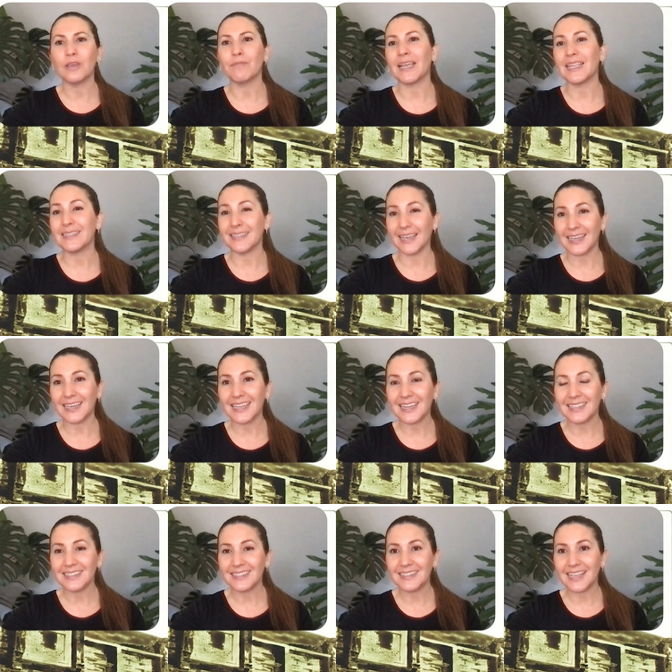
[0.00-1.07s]
my
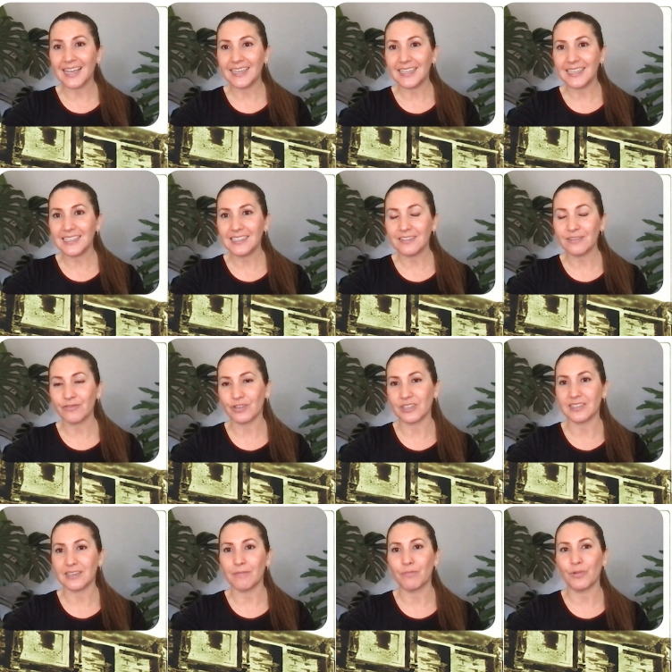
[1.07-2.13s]
technical studies, for
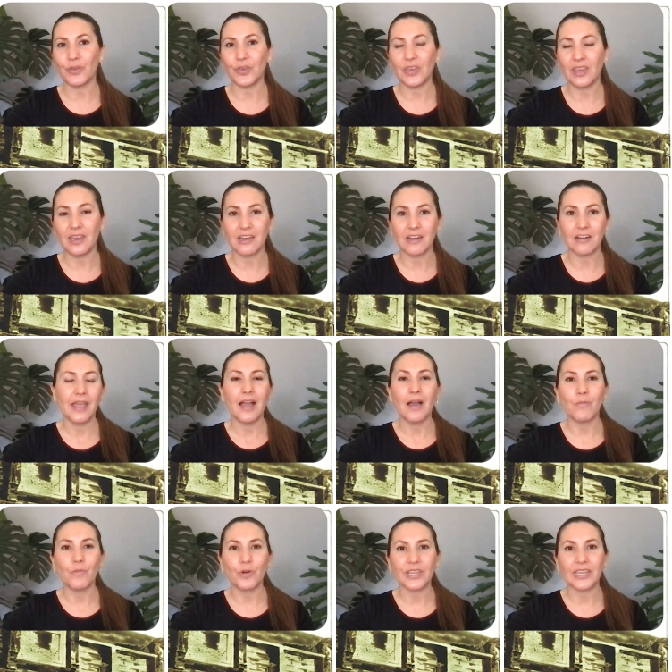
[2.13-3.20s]
example, here
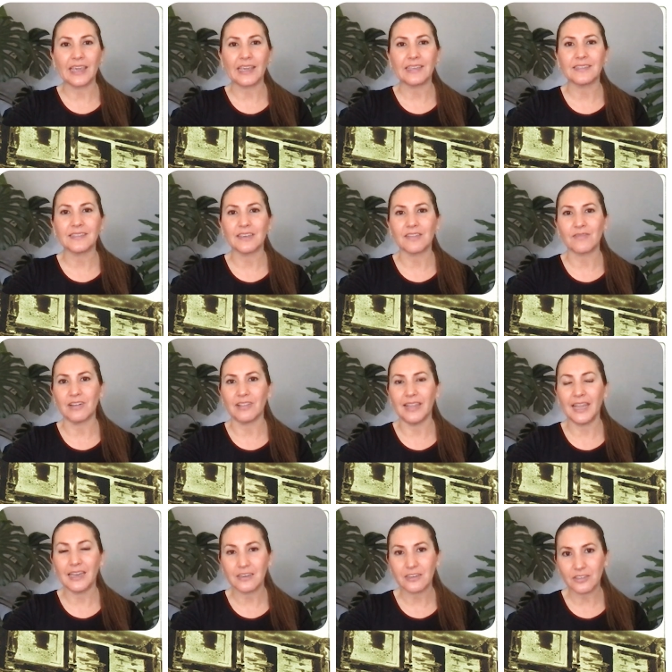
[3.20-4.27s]
I'm working in several
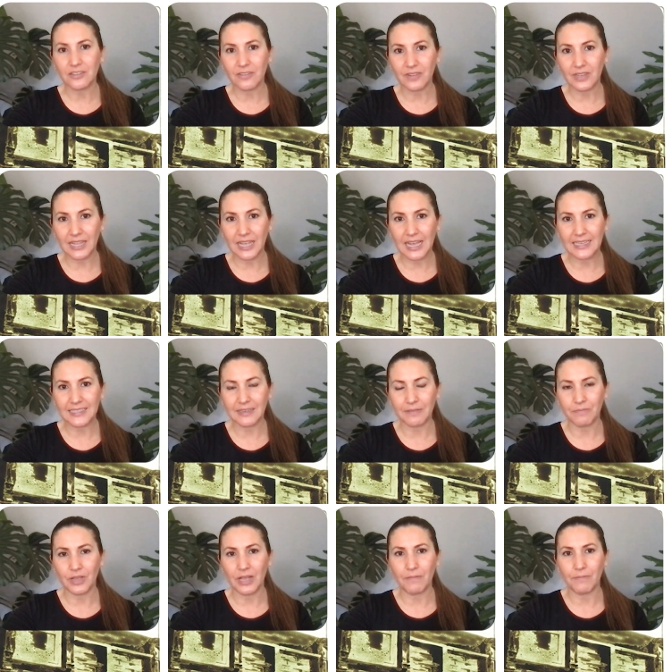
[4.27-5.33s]
layers of glass.
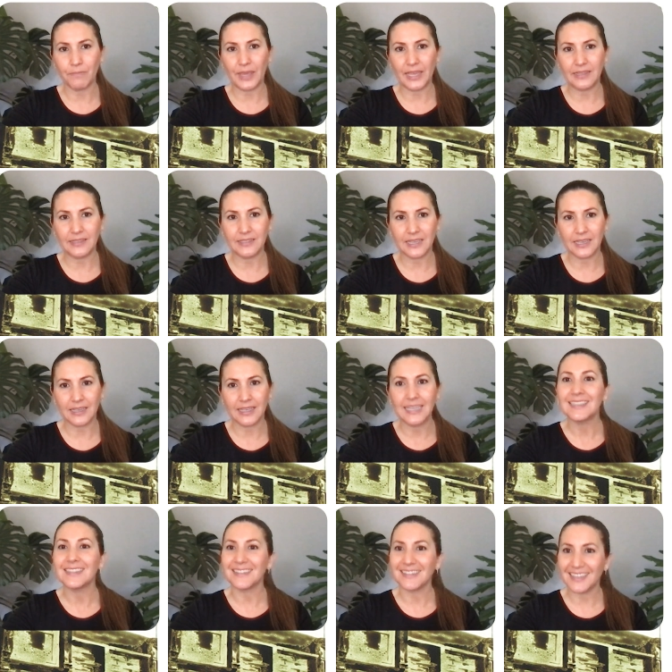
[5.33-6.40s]
I'm painting
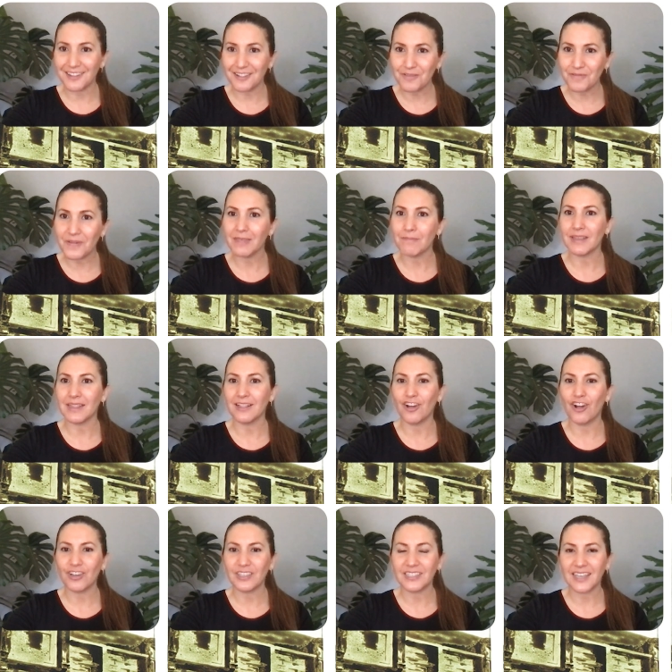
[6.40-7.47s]
still with metal
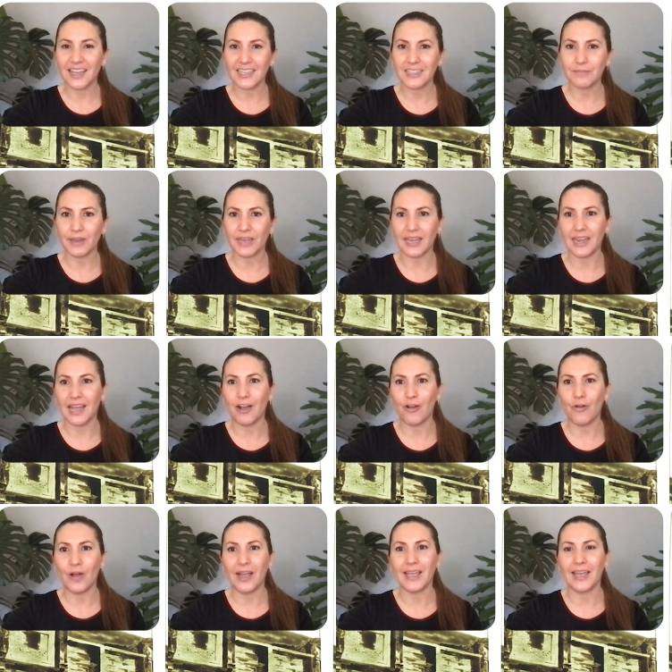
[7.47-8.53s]
oxides, but now
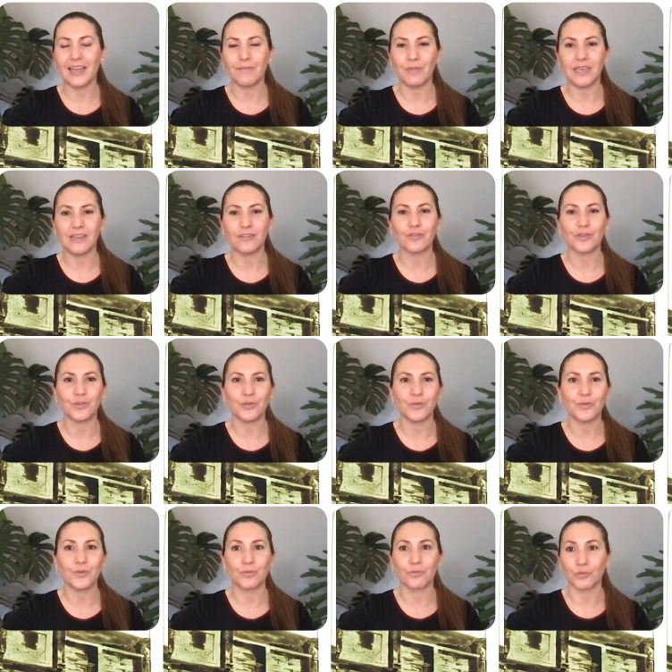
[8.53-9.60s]
I had been
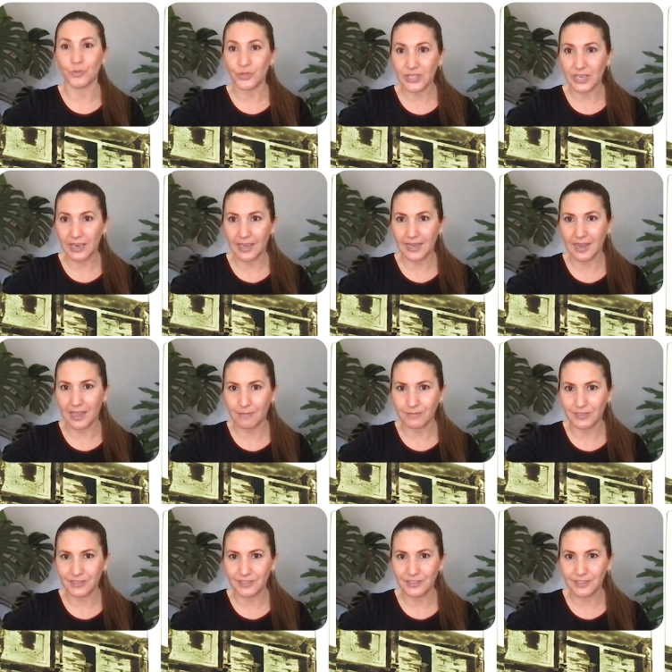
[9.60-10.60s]
introduced to Boucher enamels.